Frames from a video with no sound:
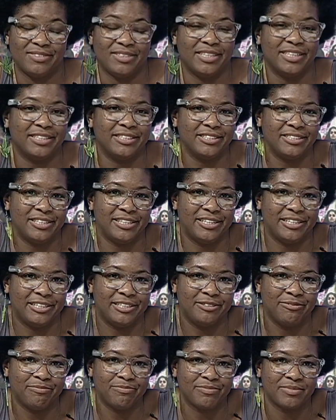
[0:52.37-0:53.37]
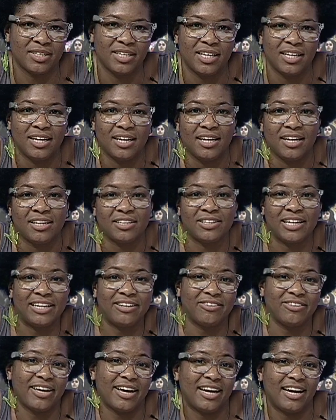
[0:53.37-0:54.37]
Indeed,
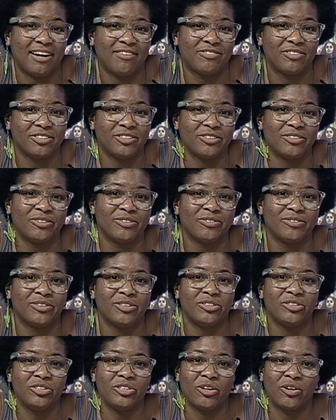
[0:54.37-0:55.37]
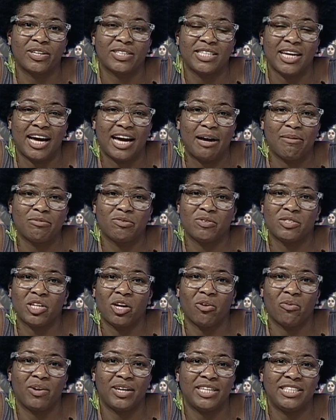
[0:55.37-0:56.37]
Later that afternoon, the New York Times was
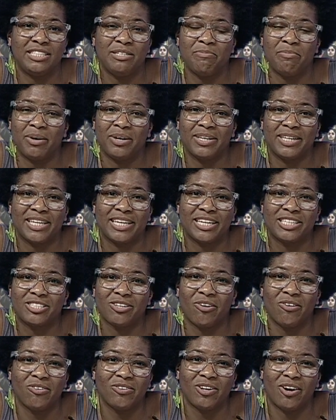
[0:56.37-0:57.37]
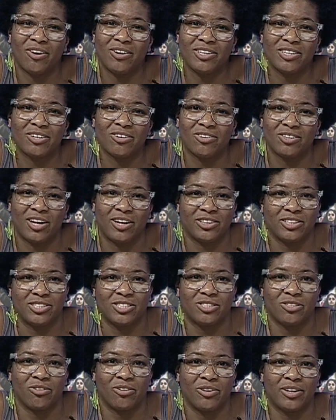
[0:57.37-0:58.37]
already debunking its own article on the
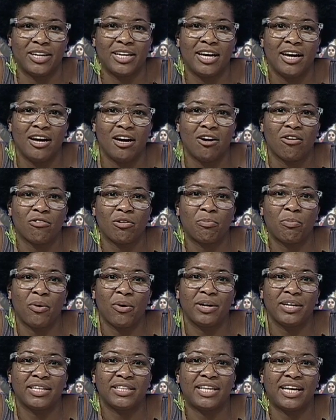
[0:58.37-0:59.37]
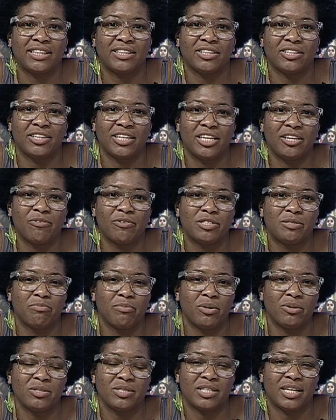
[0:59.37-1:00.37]
story, reporting that the link was
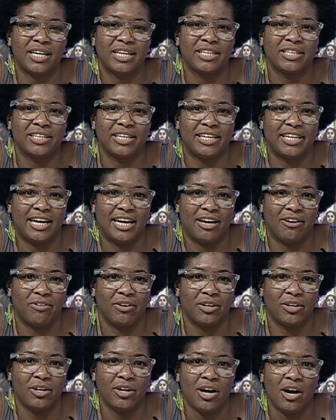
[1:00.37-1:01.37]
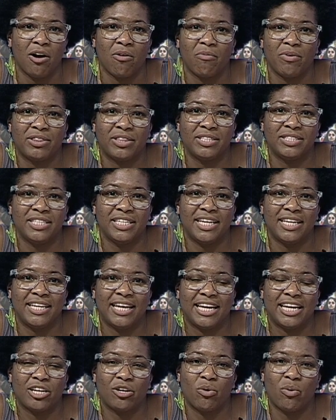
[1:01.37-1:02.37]
most likely an error, with the
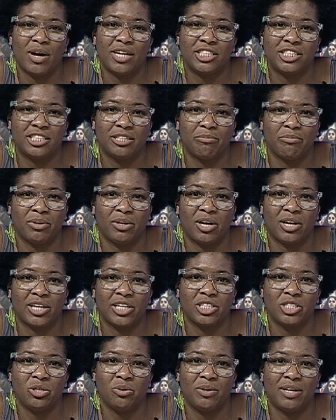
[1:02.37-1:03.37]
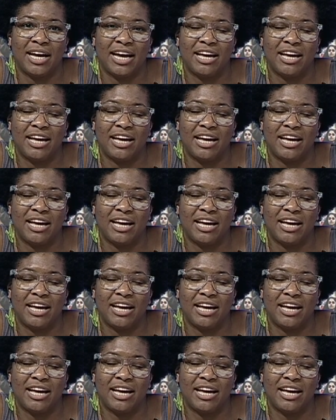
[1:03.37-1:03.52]
DNA in question belonging to an